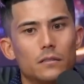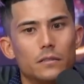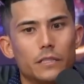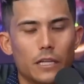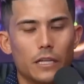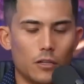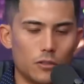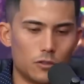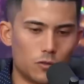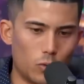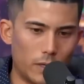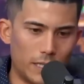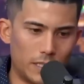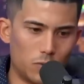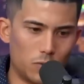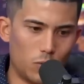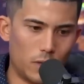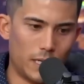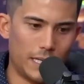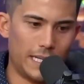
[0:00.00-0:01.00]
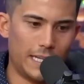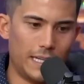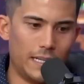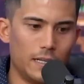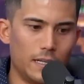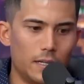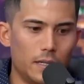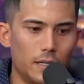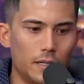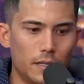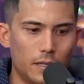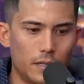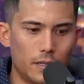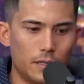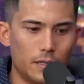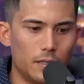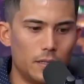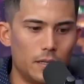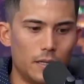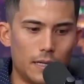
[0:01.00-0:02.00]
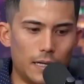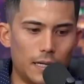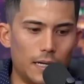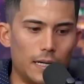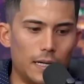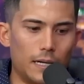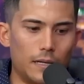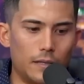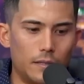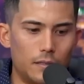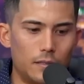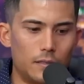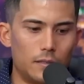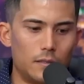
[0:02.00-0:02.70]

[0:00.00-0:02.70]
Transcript: you know, in twenty twenty, uh,